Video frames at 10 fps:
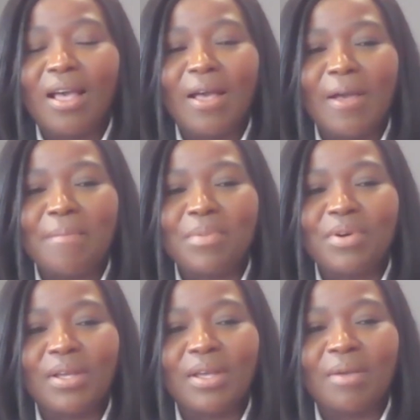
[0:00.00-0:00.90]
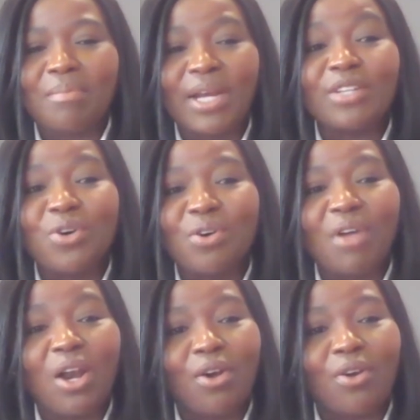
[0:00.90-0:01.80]

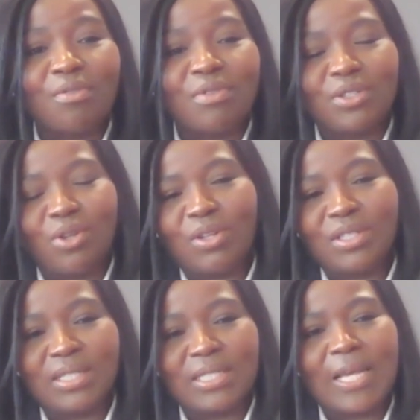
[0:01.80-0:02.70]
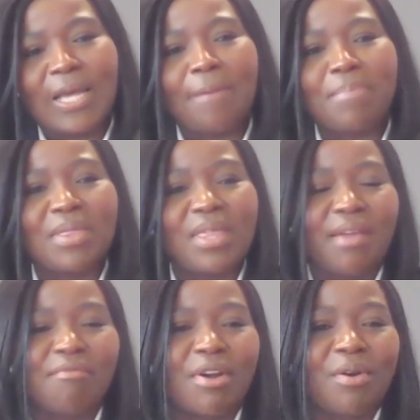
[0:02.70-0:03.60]
off a lot of these losses in
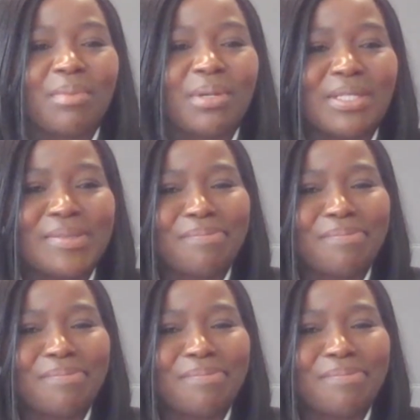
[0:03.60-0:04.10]
their environment.